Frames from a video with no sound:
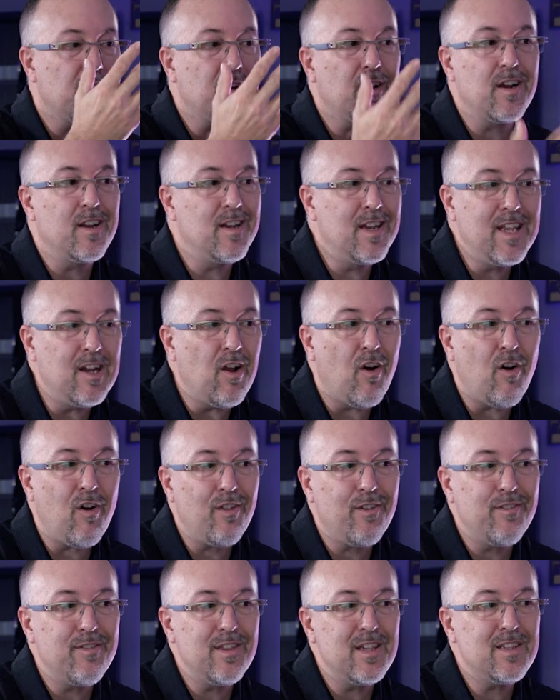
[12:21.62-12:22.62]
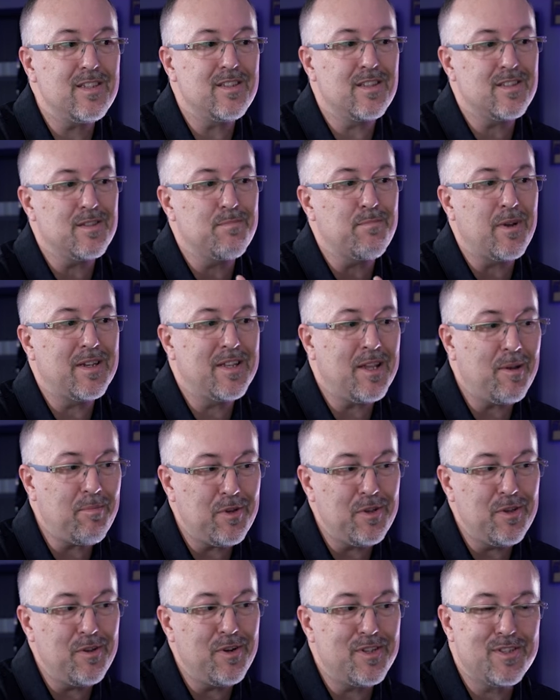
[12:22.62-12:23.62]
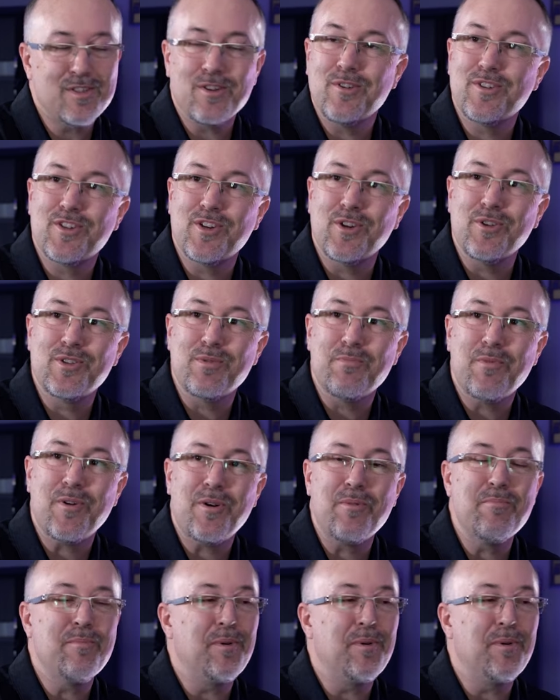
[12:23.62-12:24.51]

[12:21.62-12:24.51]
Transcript: okay. aren't going to need all of these. This is my demo unit, so it shows them all.